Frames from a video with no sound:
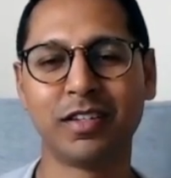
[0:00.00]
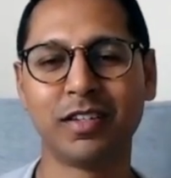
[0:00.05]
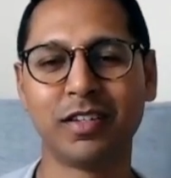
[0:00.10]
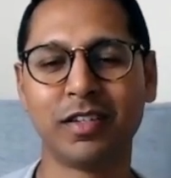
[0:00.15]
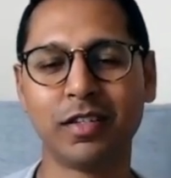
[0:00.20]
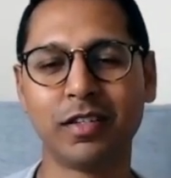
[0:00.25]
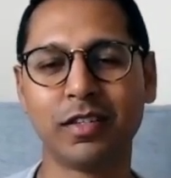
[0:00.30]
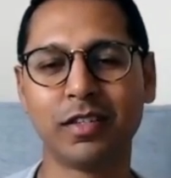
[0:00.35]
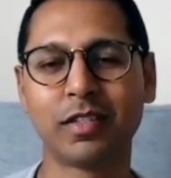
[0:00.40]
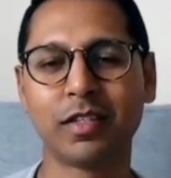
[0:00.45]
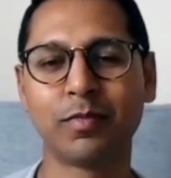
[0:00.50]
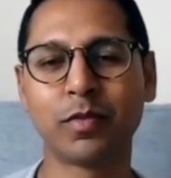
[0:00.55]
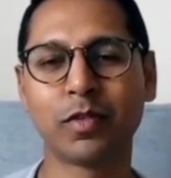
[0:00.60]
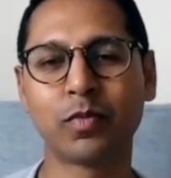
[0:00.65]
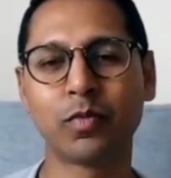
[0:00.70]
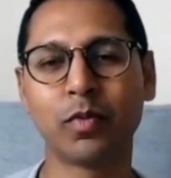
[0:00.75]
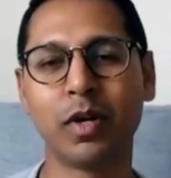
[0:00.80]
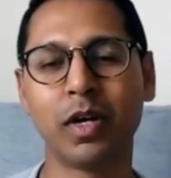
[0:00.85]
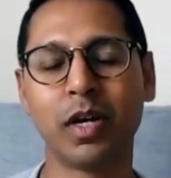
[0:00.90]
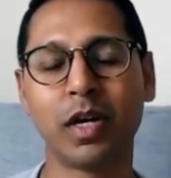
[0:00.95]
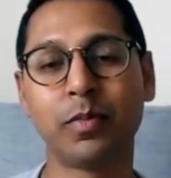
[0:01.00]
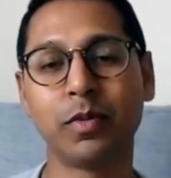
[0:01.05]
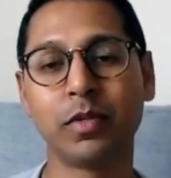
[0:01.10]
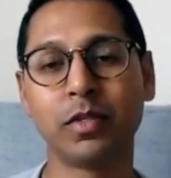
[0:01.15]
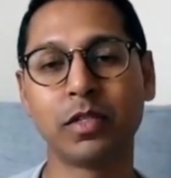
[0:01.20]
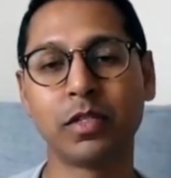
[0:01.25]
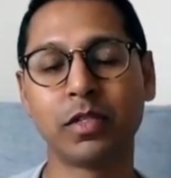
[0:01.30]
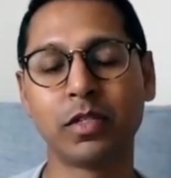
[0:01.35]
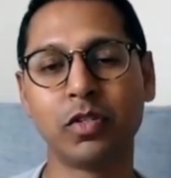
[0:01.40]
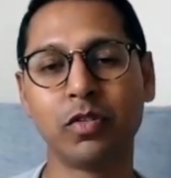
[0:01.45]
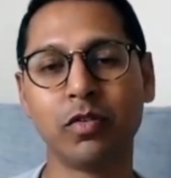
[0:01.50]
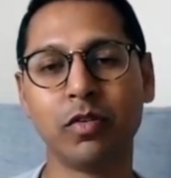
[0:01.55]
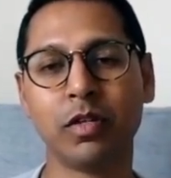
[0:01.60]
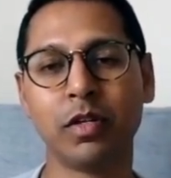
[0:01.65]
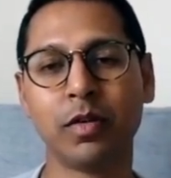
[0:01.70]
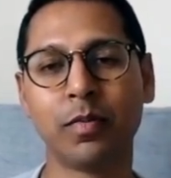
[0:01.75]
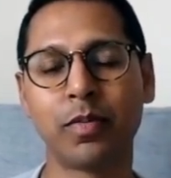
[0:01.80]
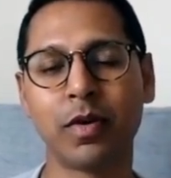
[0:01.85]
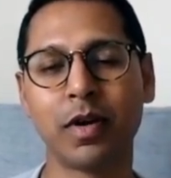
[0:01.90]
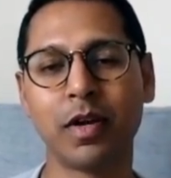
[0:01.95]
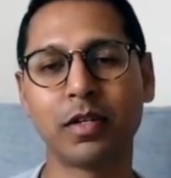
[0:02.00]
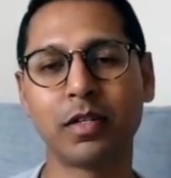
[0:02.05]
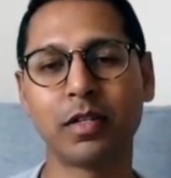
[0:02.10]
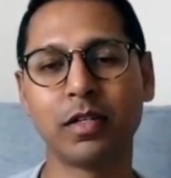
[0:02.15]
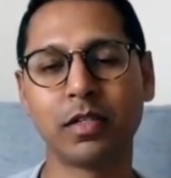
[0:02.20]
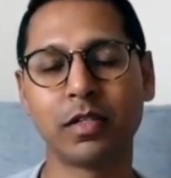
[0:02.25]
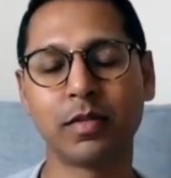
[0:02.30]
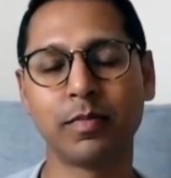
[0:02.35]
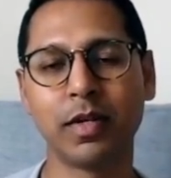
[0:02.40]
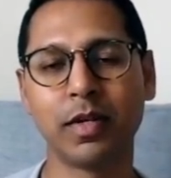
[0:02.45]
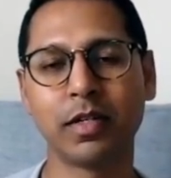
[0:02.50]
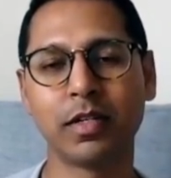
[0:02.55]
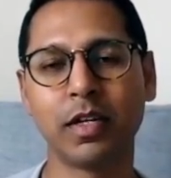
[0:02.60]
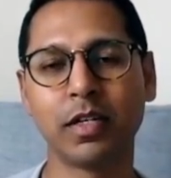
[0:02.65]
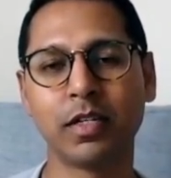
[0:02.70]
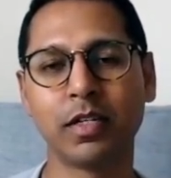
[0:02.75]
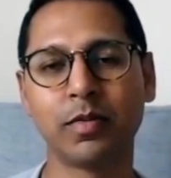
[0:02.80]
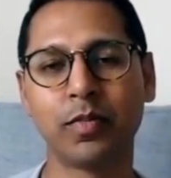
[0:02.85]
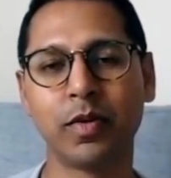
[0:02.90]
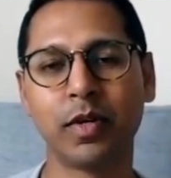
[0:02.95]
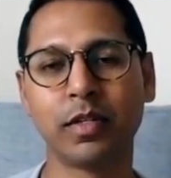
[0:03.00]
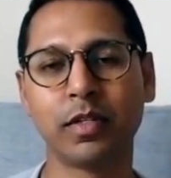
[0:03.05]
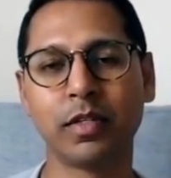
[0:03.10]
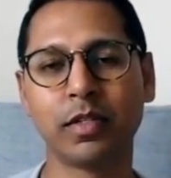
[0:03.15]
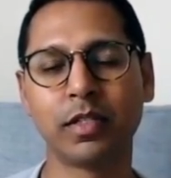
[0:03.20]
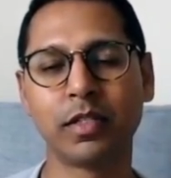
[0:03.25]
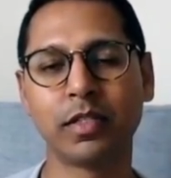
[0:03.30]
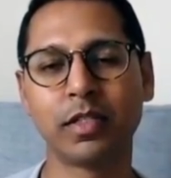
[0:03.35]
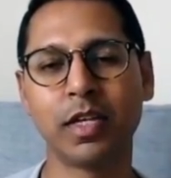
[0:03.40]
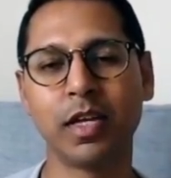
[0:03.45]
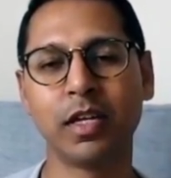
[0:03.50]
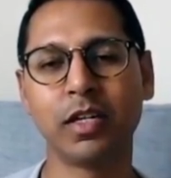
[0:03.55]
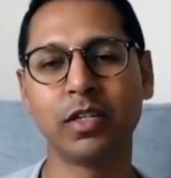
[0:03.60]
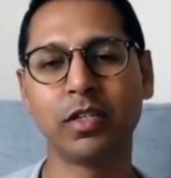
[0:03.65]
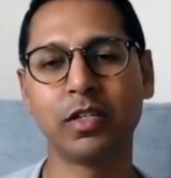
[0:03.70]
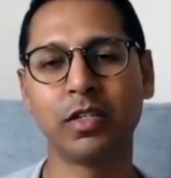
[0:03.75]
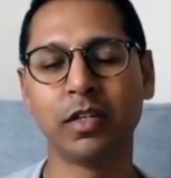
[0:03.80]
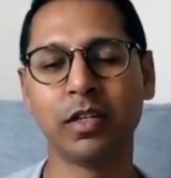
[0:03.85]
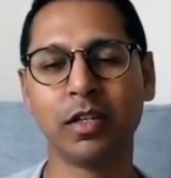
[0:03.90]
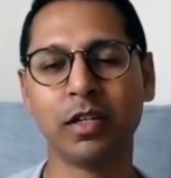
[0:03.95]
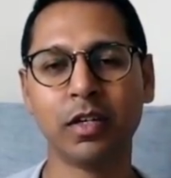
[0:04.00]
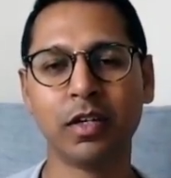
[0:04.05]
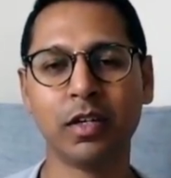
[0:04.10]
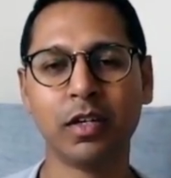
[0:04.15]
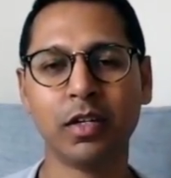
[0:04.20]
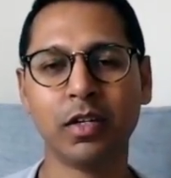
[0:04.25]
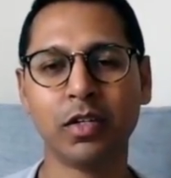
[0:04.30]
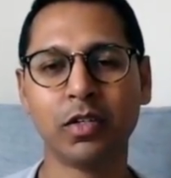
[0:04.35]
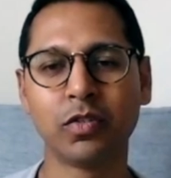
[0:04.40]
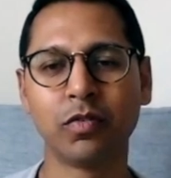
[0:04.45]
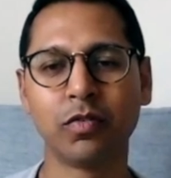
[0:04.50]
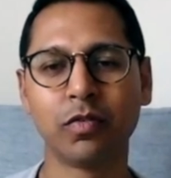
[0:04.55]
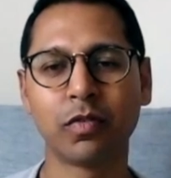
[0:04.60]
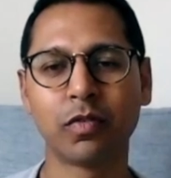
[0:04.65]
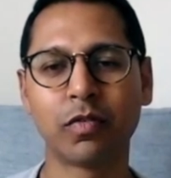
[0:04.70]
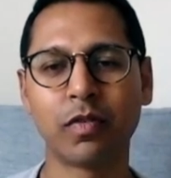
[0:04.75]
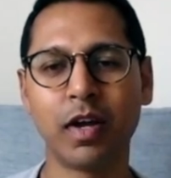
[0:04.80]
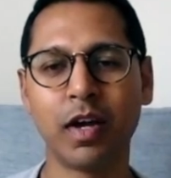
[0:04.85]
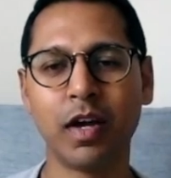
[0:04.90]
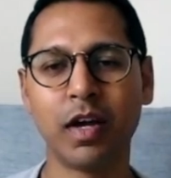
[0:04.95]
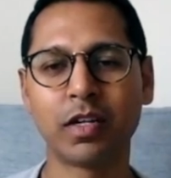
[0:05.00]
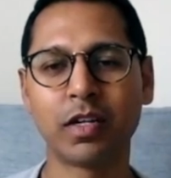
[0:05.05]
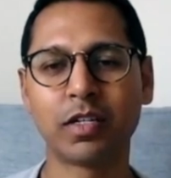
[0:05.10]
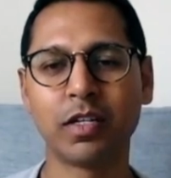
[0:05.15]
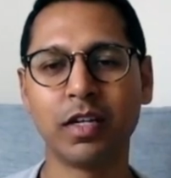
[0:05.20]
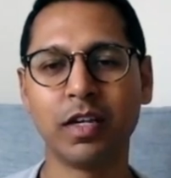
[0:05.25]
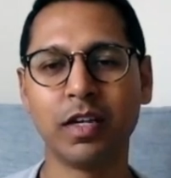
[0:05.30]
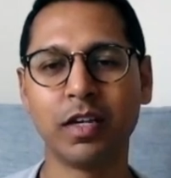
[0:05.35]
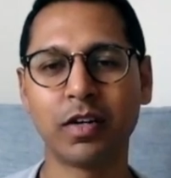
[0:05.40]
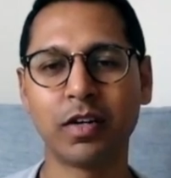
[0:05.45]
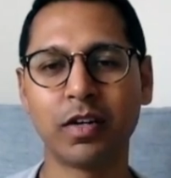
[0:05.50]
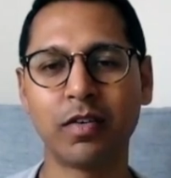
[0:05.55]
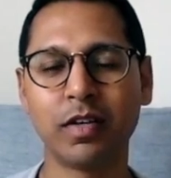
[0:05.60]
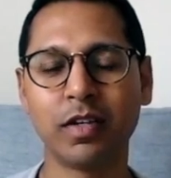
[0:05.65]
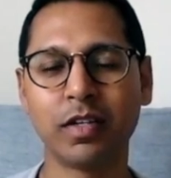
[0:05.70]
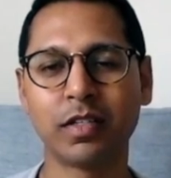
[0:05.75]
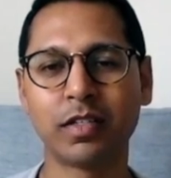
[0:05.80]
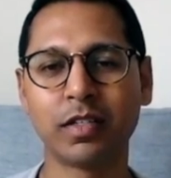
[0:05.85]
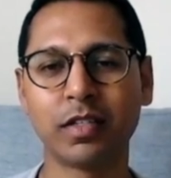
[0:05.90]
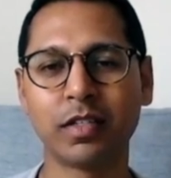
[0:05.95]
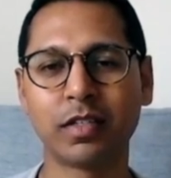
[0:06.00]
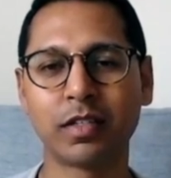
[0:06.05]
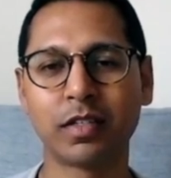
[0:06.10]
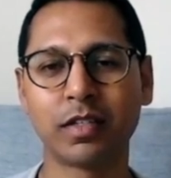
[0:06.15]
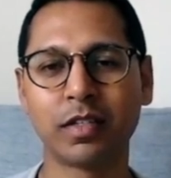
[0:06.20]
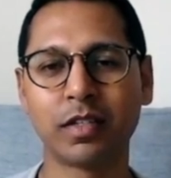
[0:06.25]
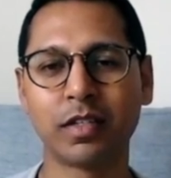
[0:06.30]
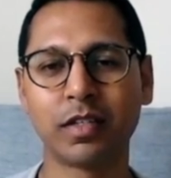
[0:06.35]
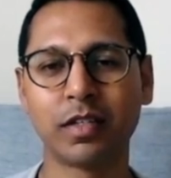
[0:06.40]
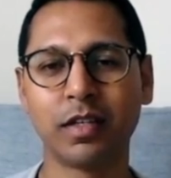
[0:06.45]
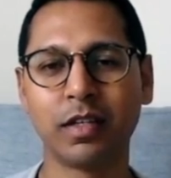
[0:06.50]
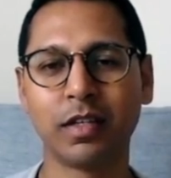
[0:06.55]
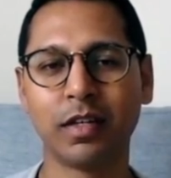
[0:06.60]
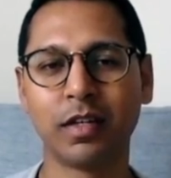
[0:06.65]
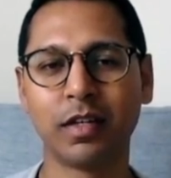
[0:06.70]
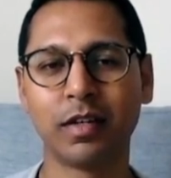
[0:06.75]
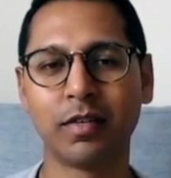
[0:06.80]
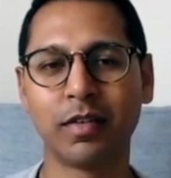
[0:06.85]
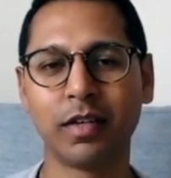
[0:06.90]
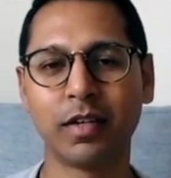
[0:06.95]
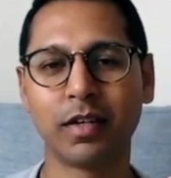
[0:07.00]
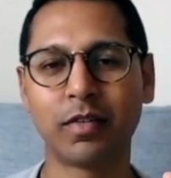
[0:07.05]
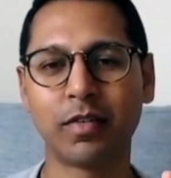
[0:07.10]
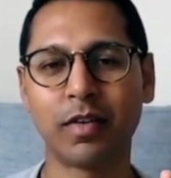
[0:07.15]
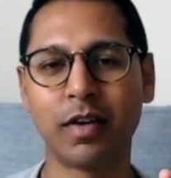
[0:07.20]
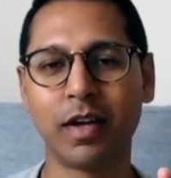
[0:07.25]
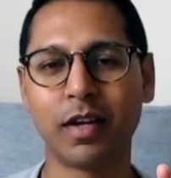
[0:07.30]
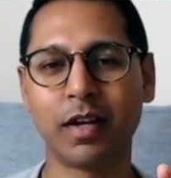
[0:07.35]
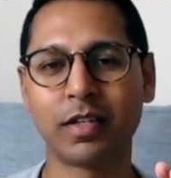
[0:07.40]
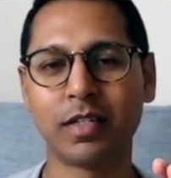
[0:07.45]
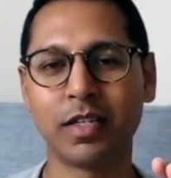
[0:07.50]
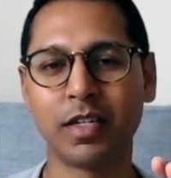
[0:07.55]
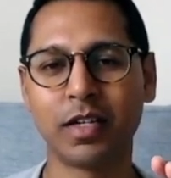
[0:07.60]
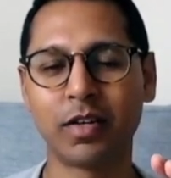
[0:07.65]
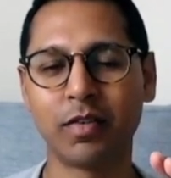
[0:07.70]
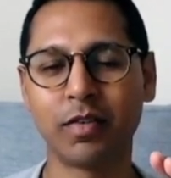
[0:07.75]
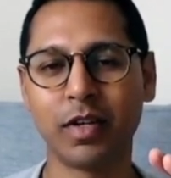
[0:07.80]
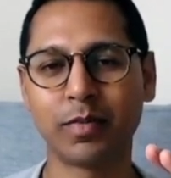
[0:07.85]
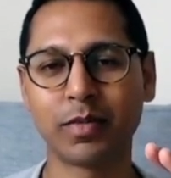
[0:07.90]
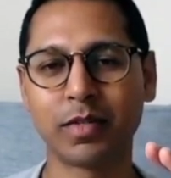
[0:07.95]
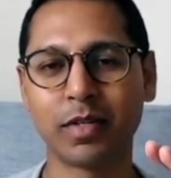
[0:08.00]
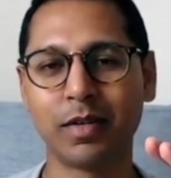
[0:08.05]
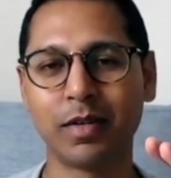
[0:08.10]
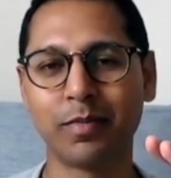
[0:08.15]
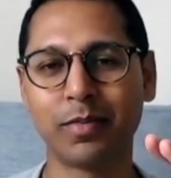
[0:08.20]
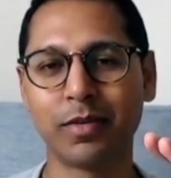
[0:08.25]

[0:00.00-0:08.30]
Uh, sometimes what happens is during a practice, a meditation practice, tension sort of gradually increases, yeah? gradually creeps up,